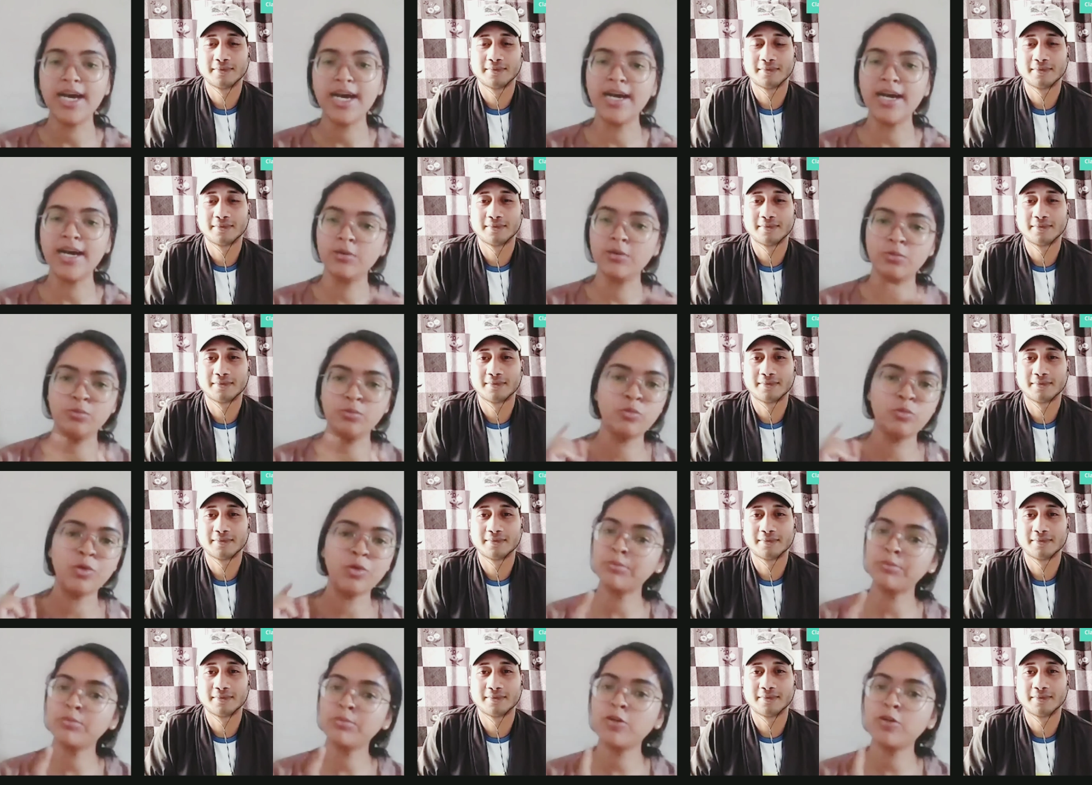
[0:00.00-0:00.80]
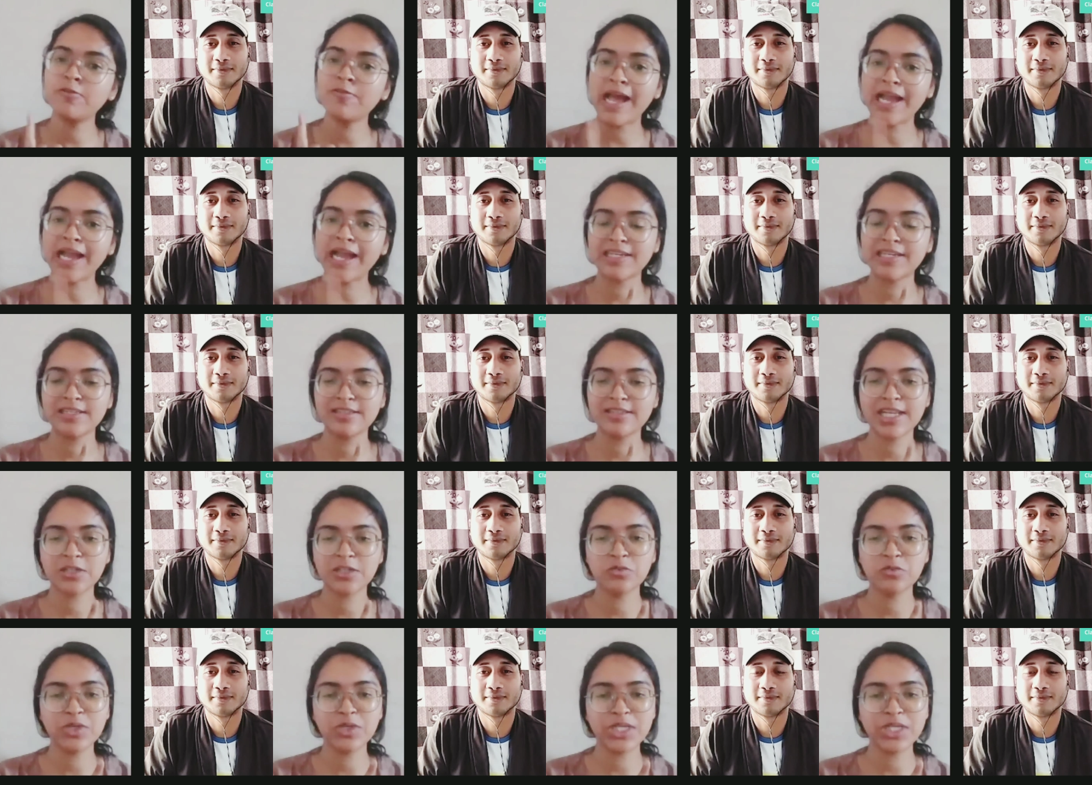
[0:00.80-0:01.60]
Speaker 1: Uh, one more factor
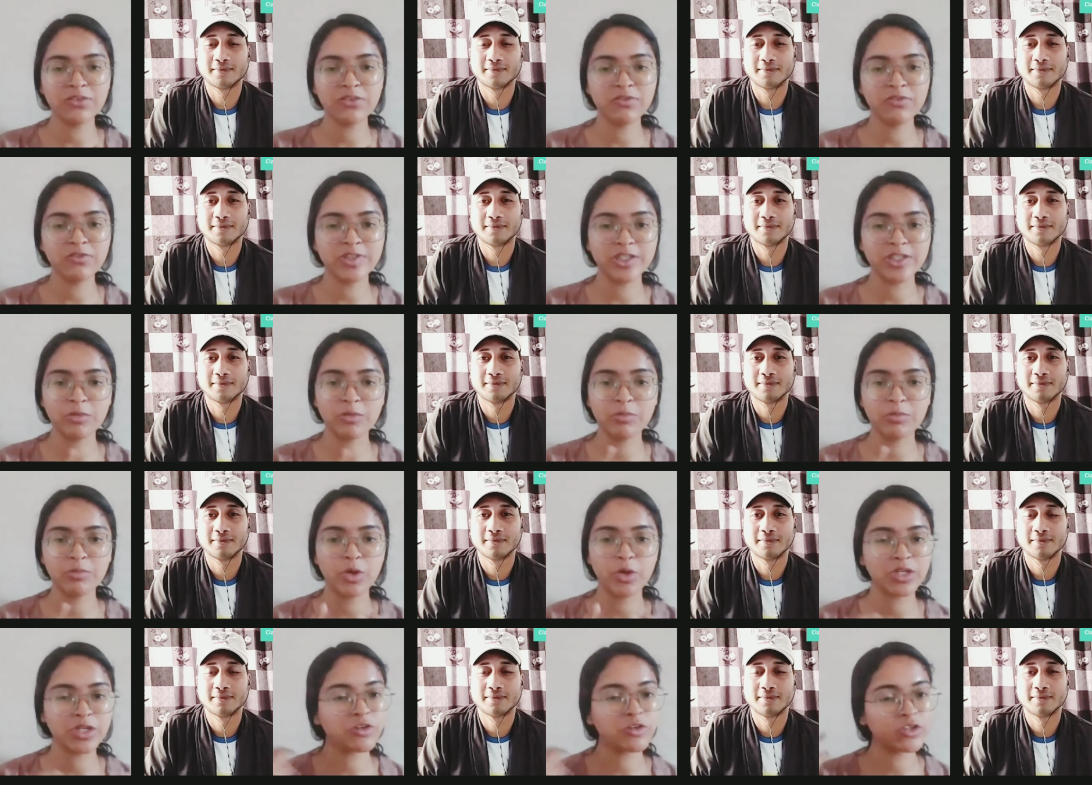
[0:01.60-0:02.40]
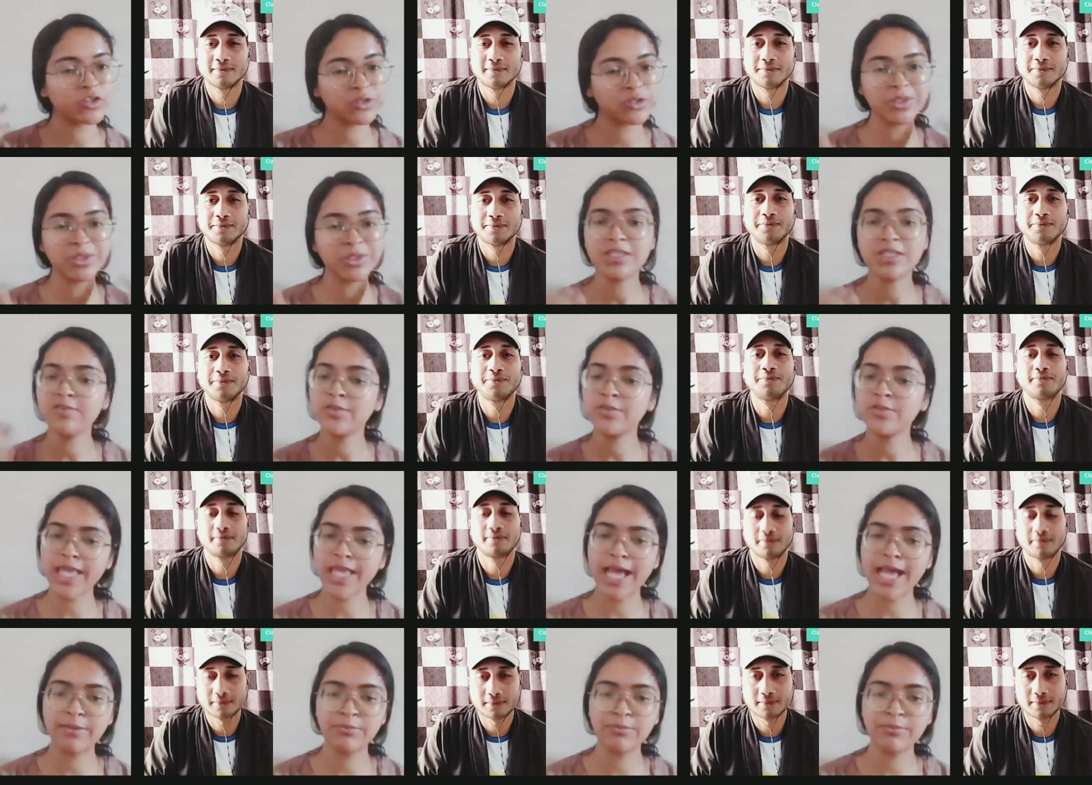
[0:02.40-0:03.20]
that we can work upon could be the
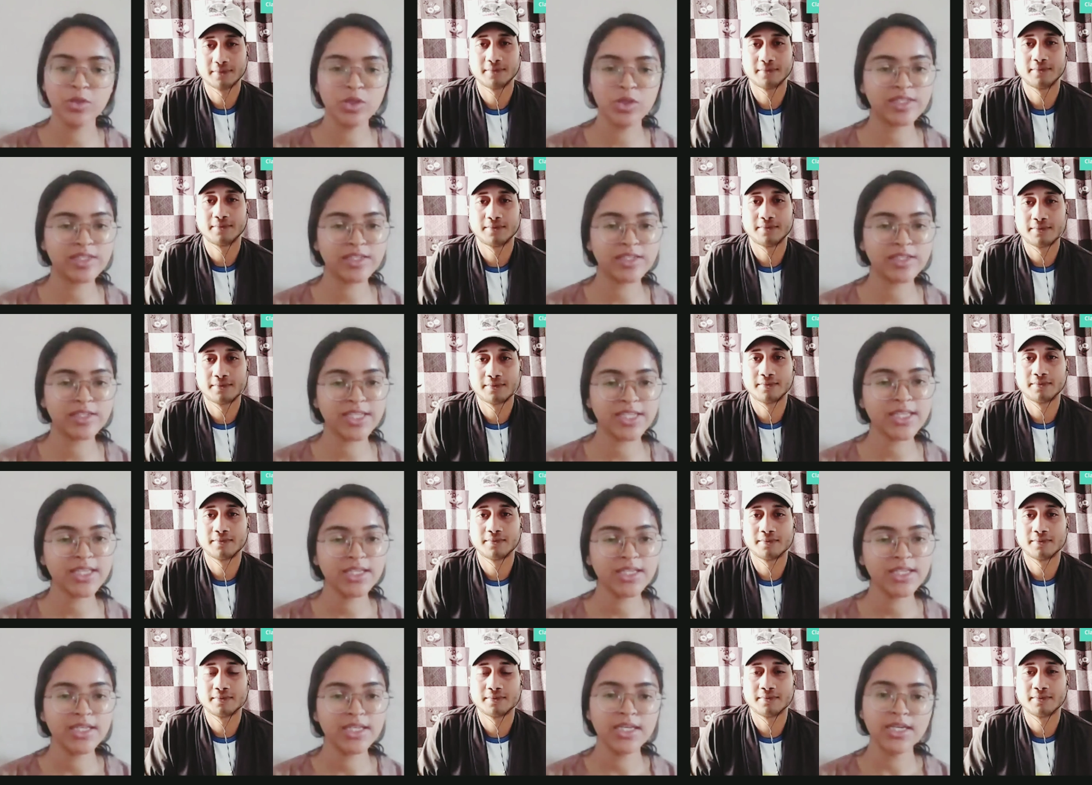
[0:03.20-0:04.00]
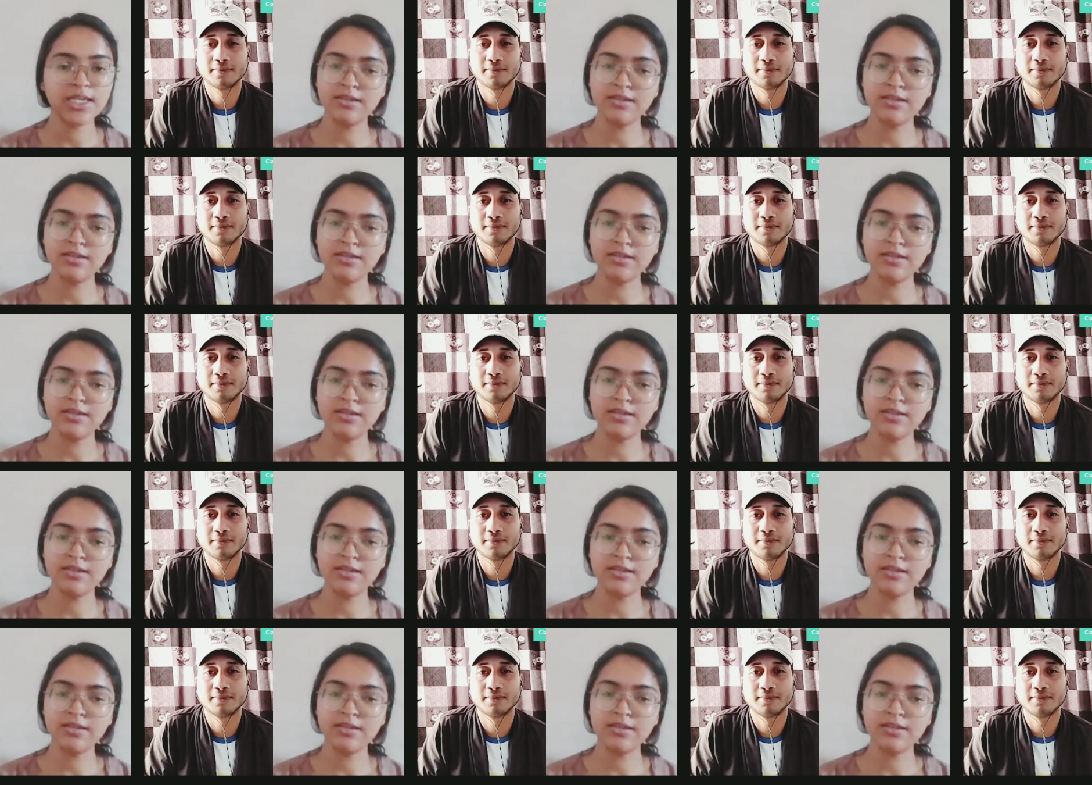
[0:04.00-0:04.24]
vocabulary.